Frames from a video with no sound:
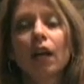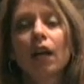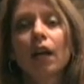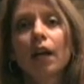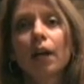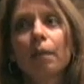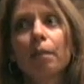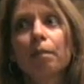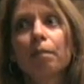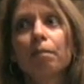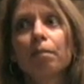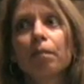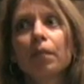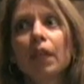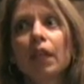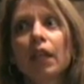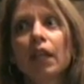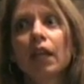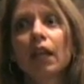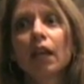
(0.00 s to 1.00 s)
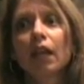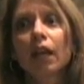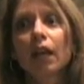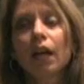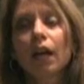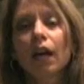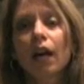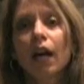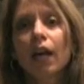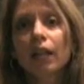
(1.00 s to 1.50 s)

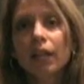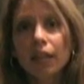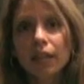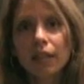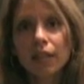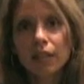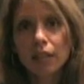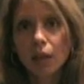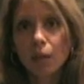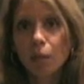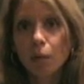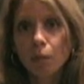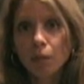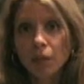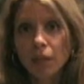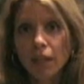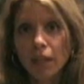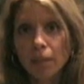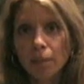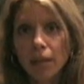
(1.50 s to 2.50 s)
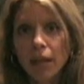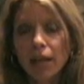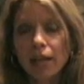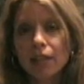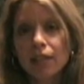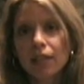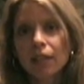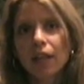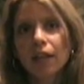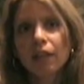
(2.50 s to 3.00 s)
I like a double blade
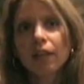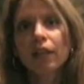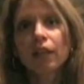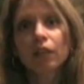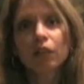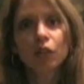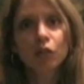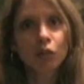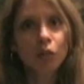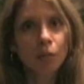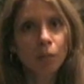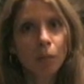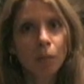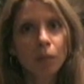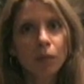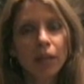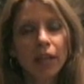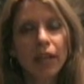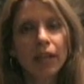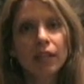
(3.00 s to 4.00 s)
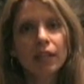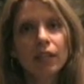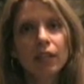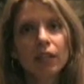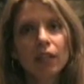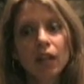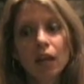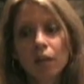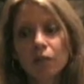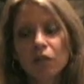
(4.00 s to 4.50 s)
best. I think the triple blades
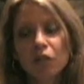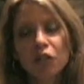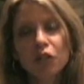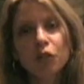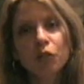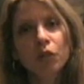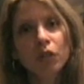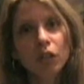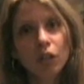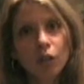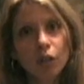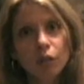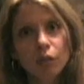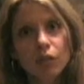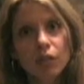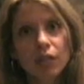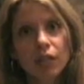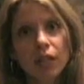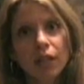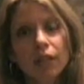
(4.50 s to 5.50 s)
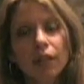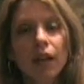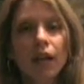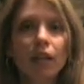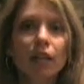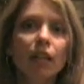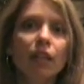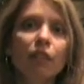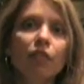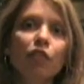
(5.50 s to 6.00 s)
cut too close, and
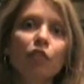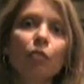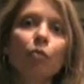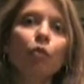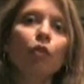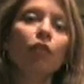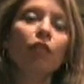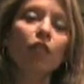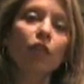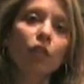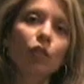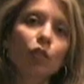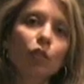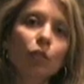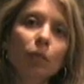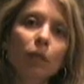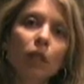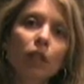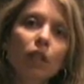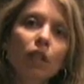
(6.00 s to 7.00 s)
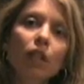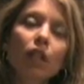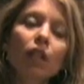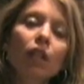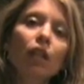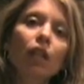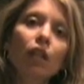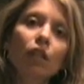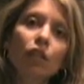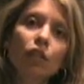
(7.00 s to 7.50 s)
that leaves you more vulnerable
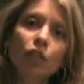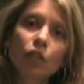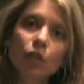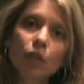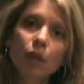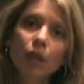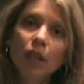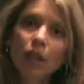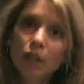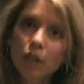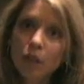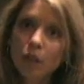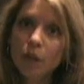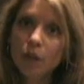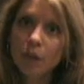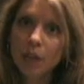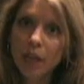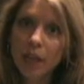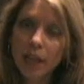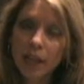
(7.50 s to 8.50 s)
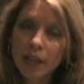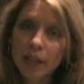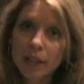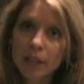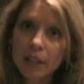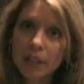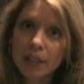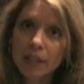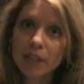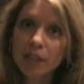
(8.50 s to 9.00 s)
to ingrown
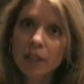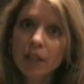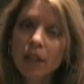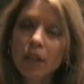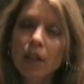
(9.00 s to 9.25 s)
hairs.